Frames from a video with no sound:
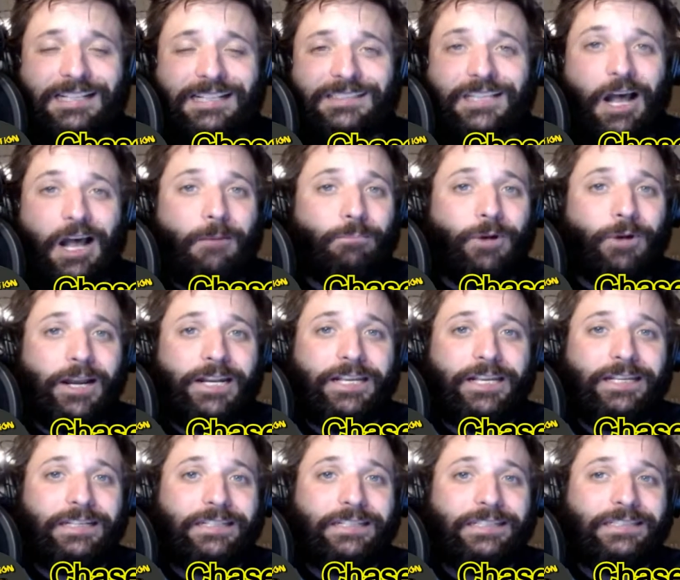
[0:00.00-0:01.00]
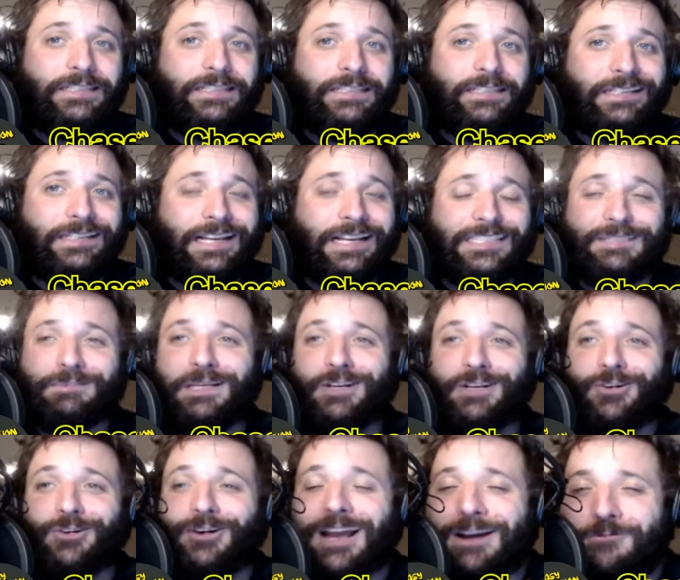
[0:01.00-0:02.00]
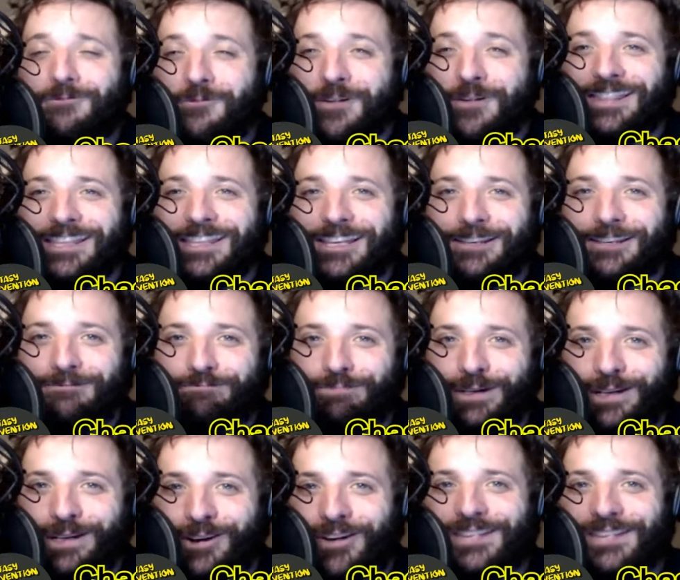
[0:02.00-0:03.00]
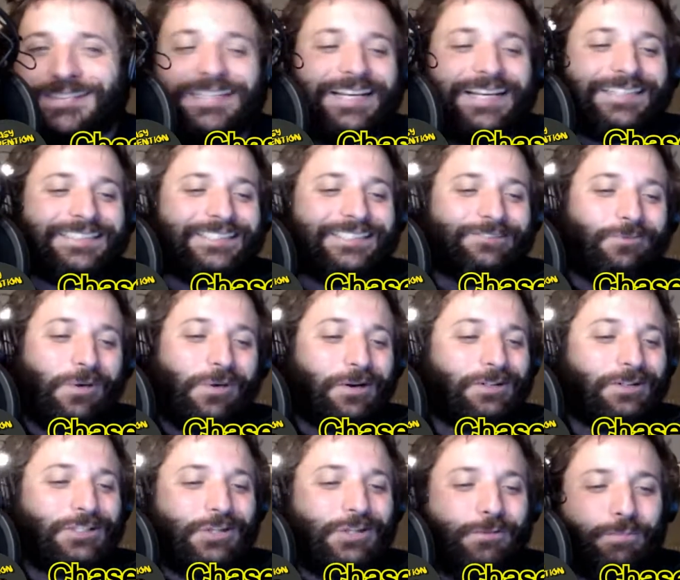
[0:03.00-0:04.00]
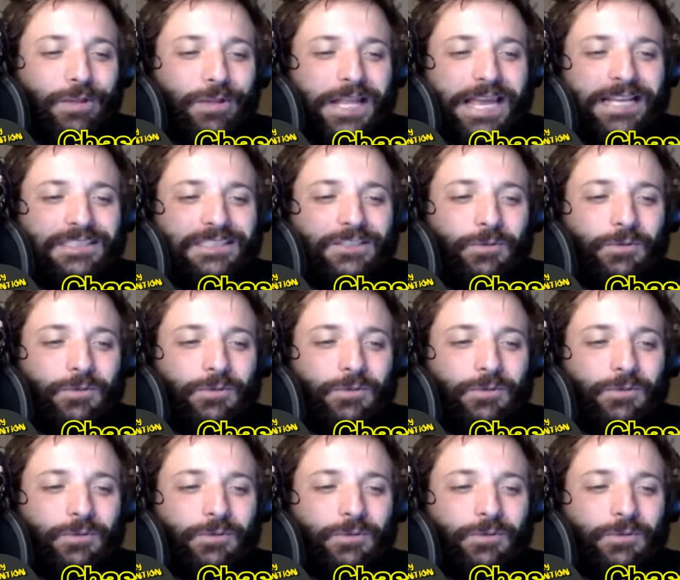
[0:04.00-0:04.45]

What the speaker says: Tom Brady hasn't been great with it, but all it takes is one or two plays.